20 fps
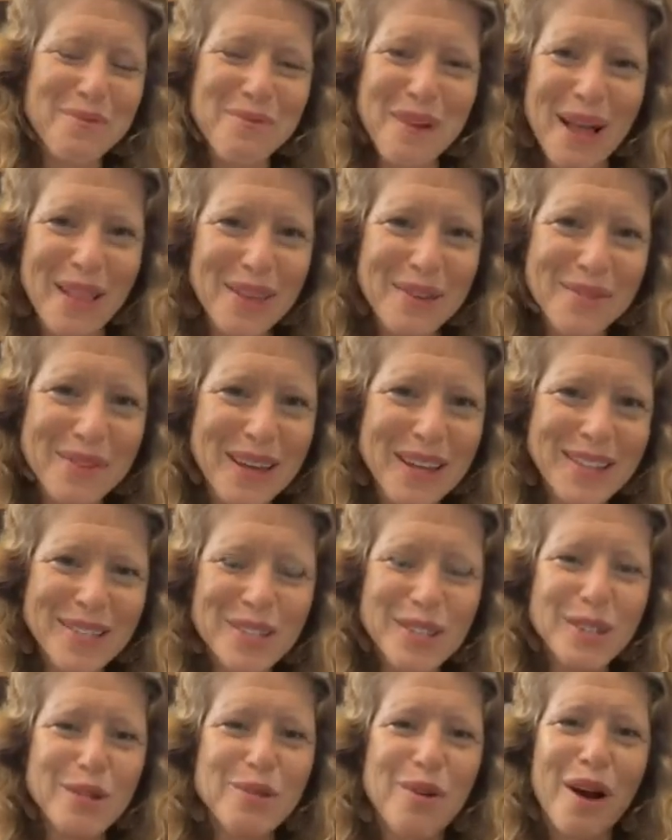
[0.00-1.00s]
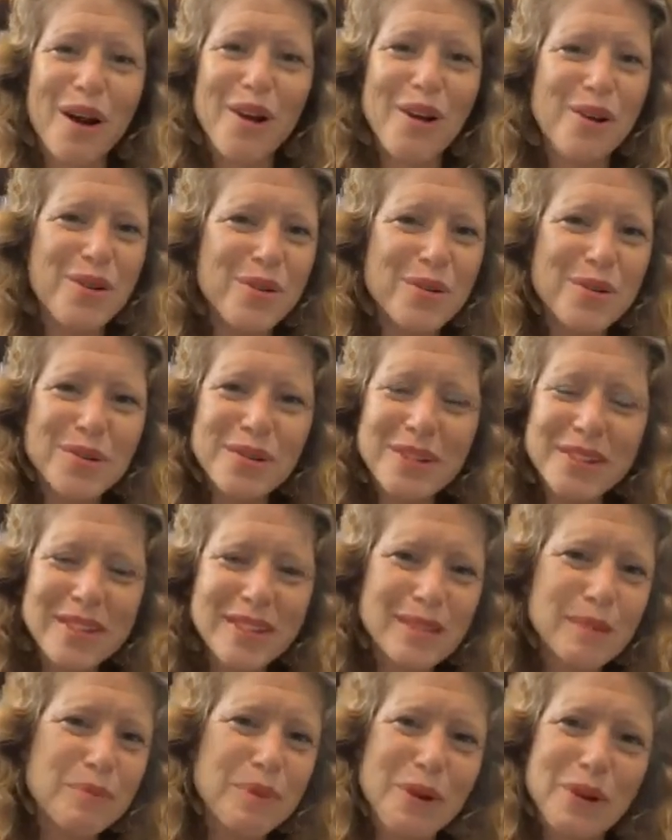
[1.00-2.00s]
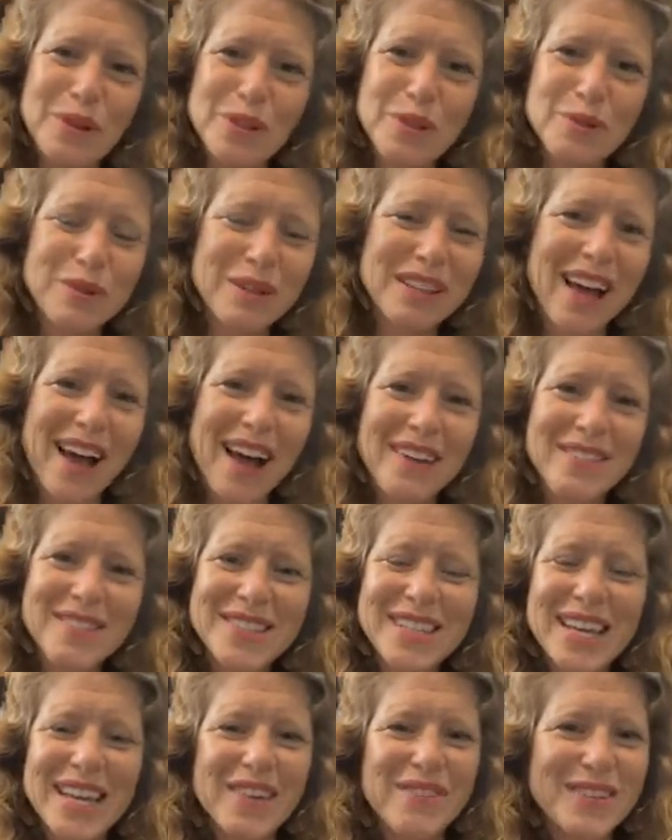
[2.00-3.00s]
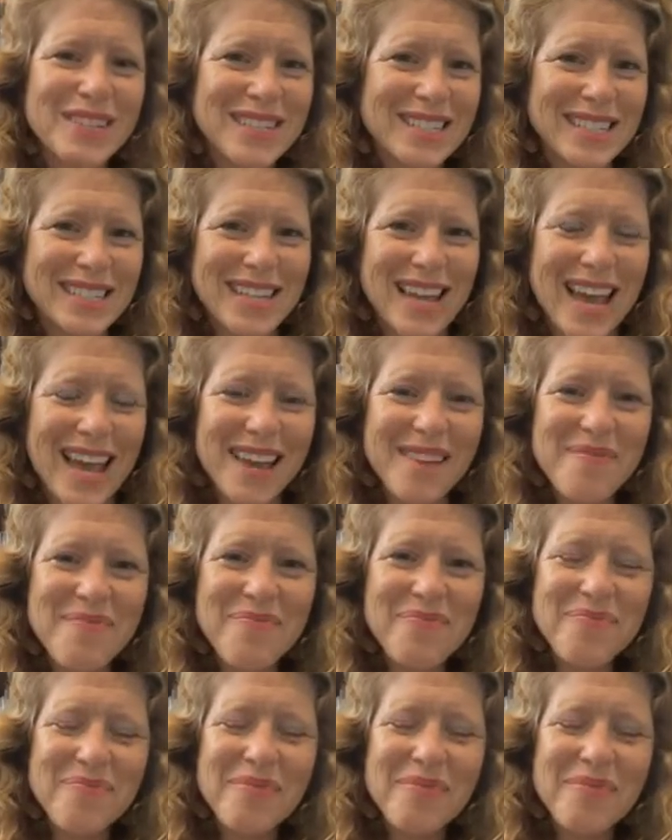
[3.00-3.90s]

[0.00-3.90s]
relevant to our own spiritual lives, even today.